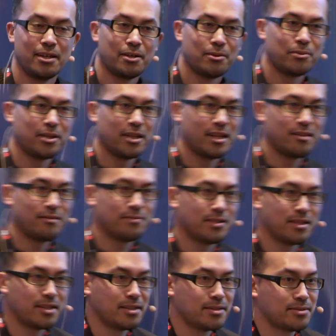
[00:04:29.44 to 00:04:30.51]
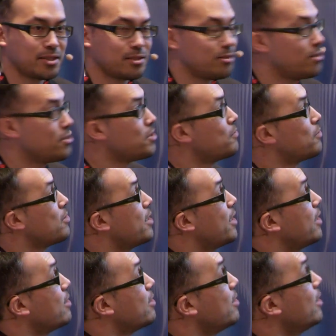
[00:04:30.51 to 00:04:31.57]
we have technology for
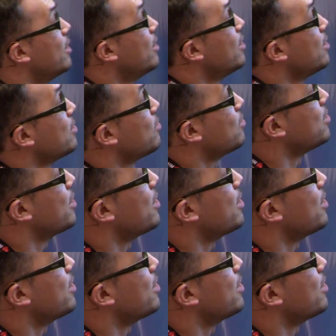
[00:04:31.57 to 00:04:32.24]
that. So, and